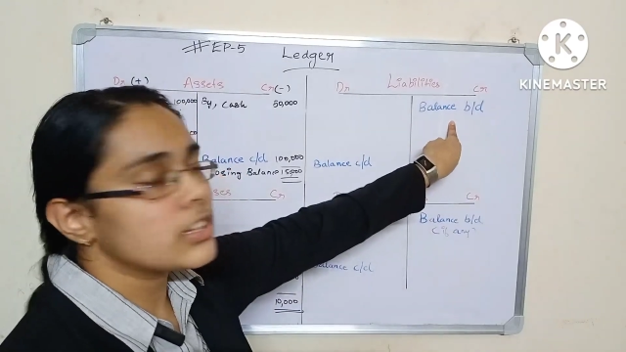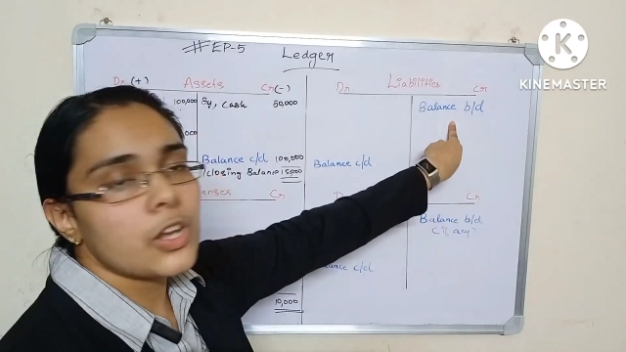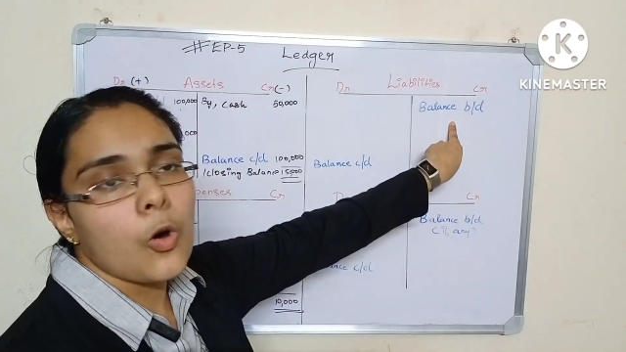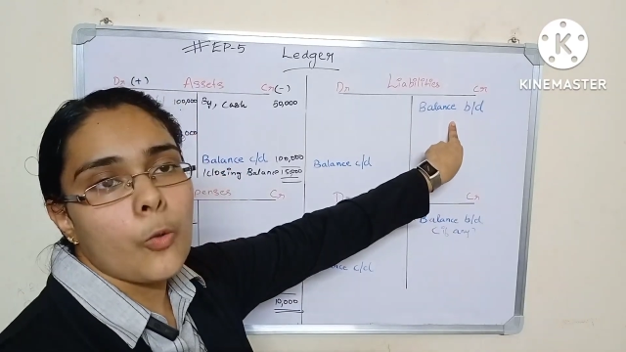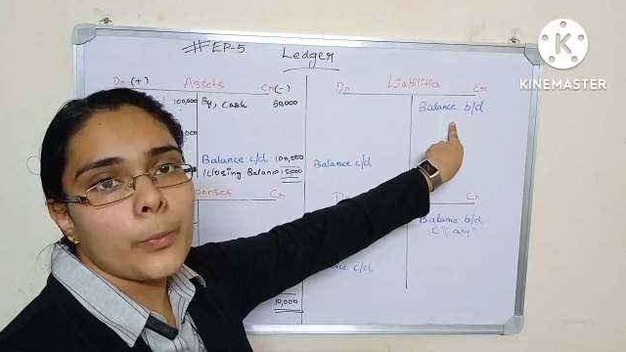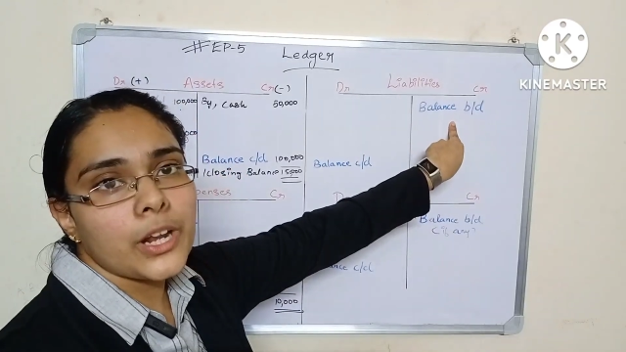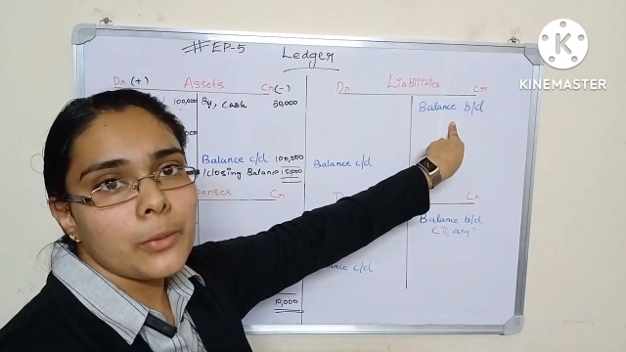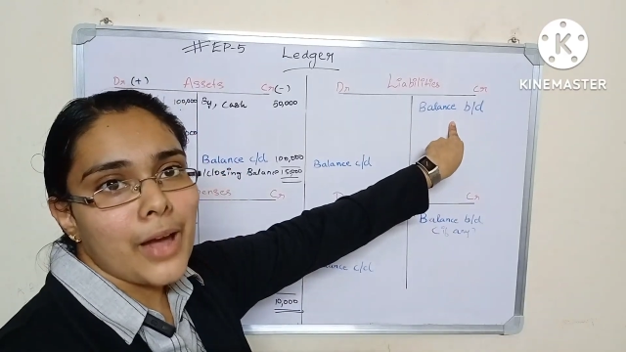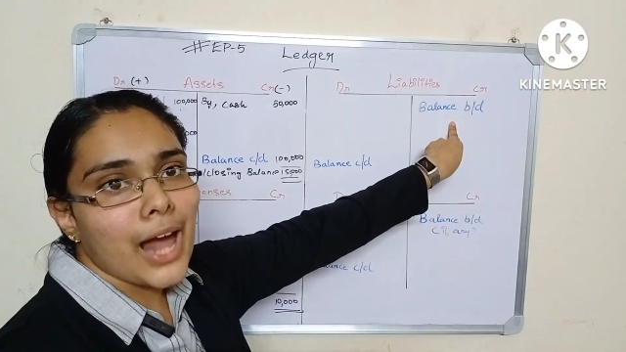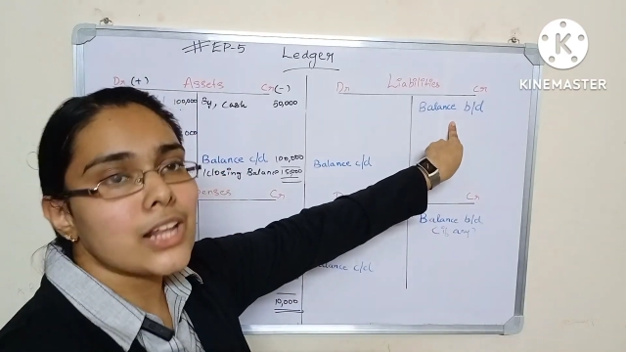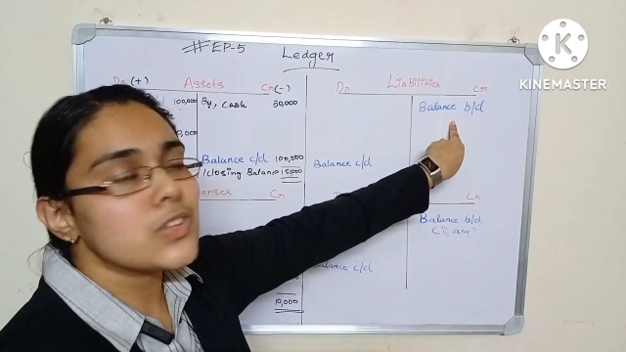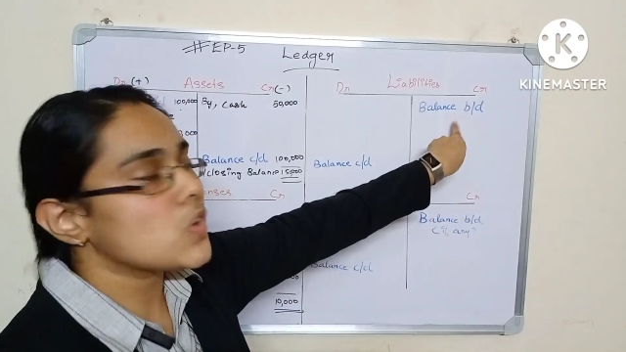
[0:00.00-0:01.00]
the opening
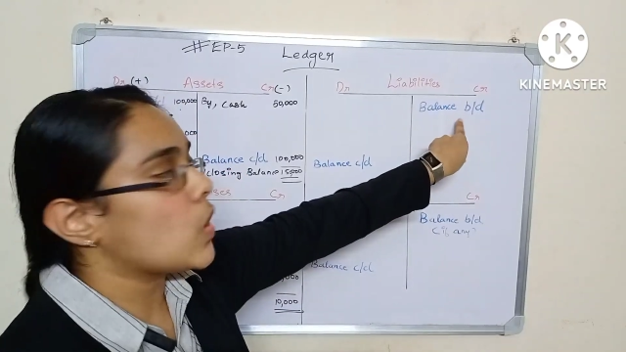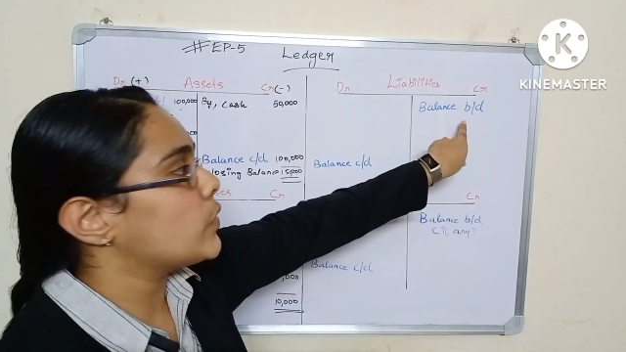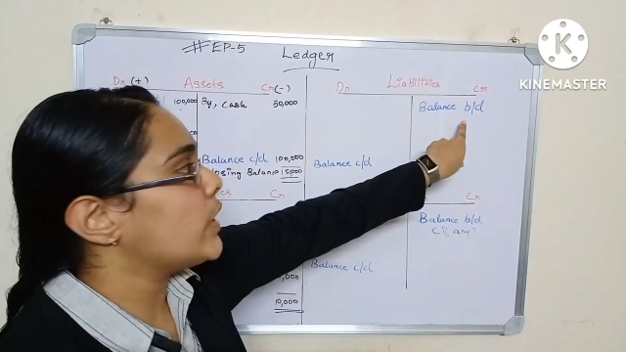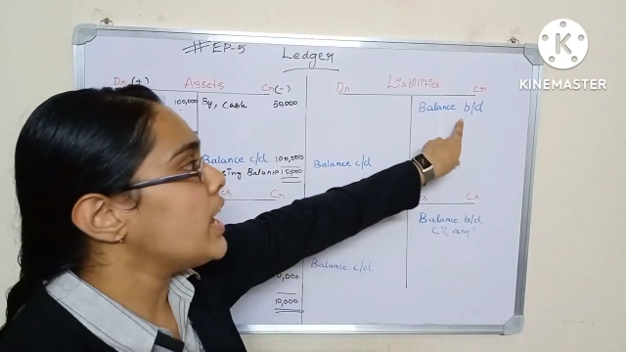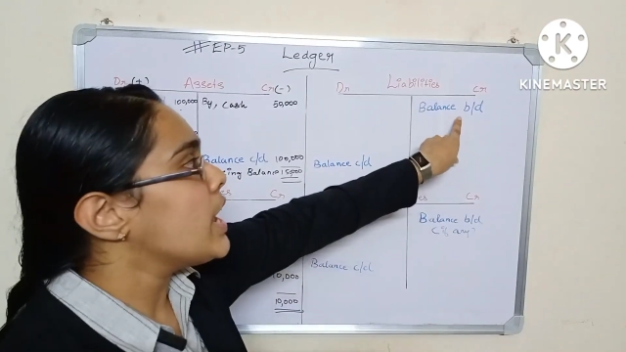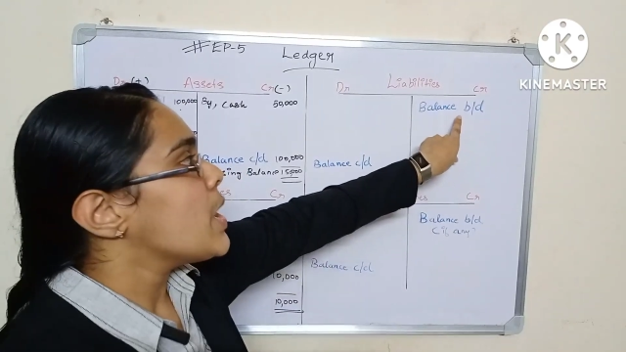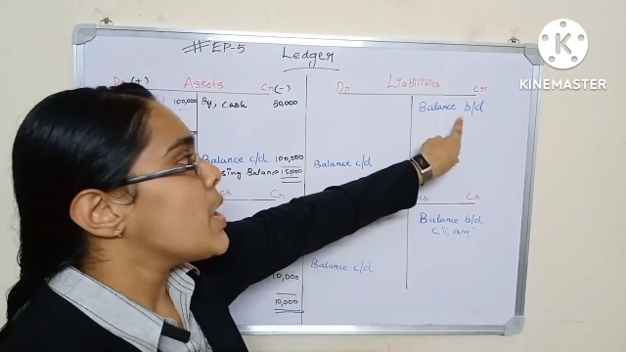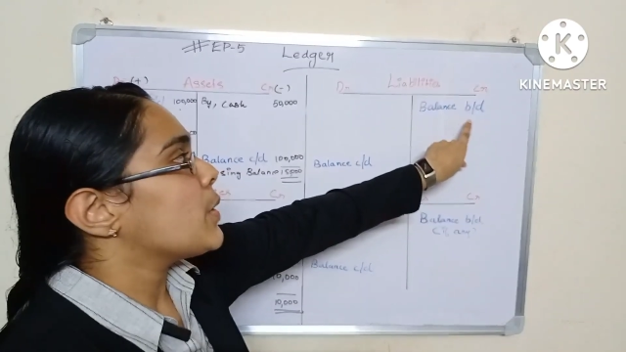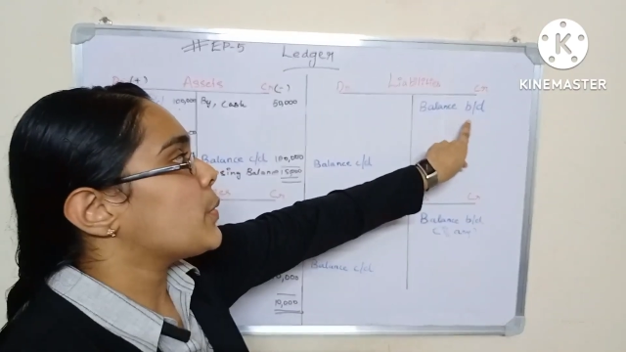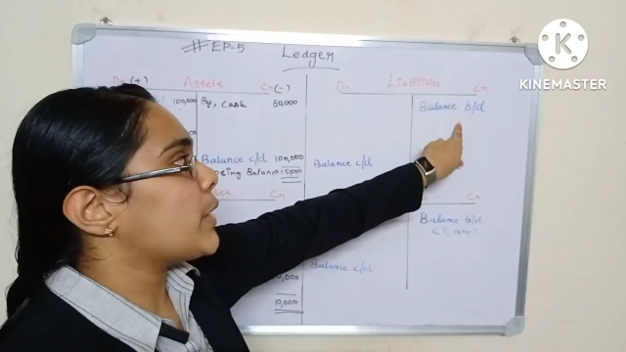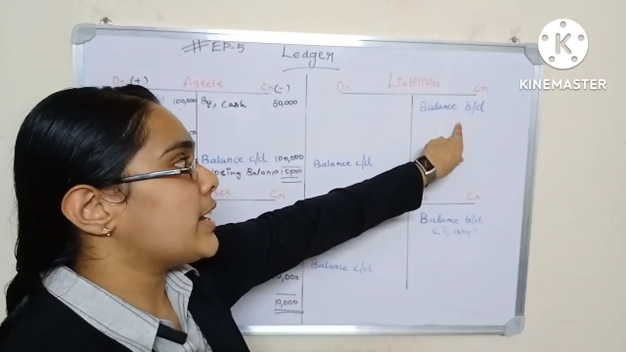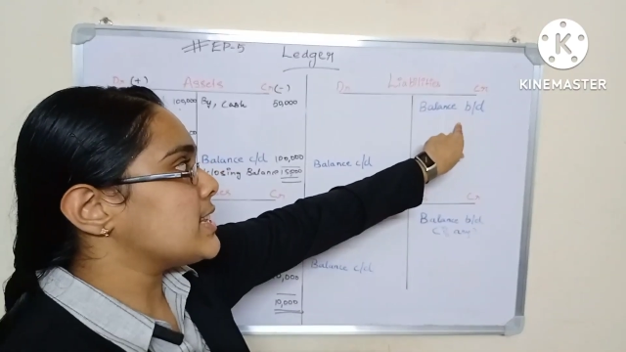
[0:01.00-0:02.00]
balance on the
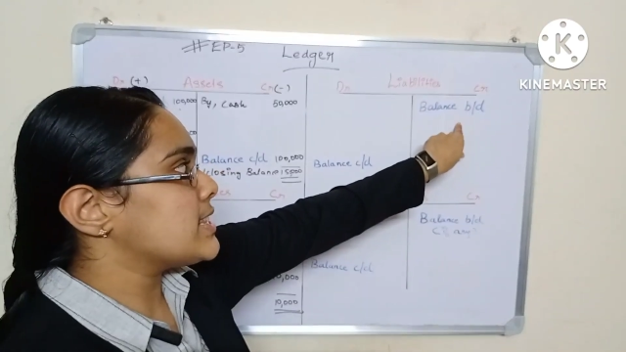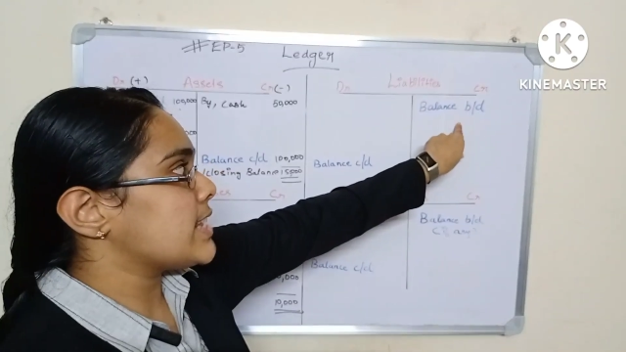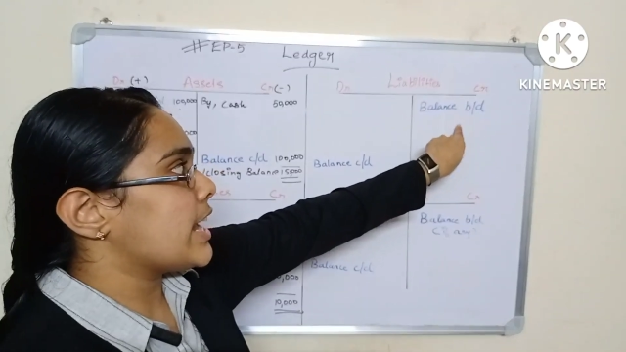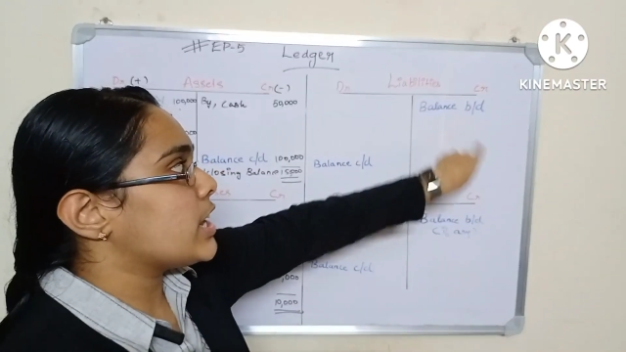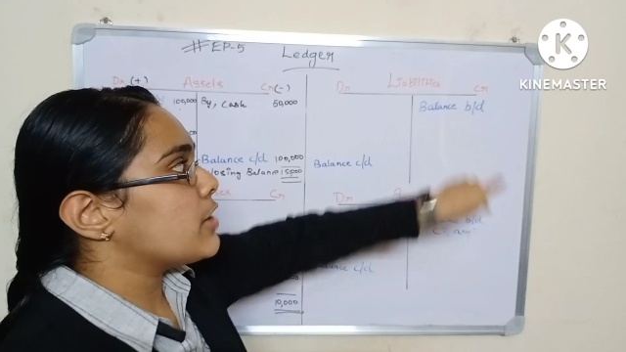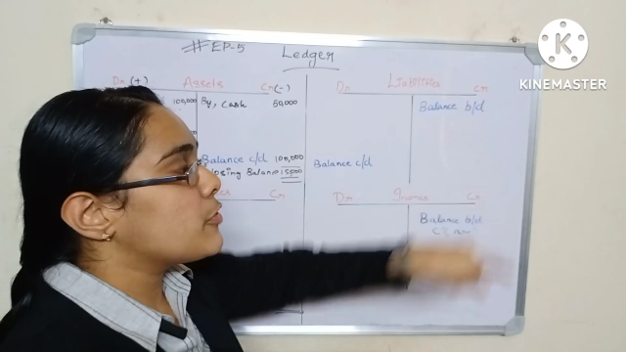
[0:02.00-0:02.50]
credit side.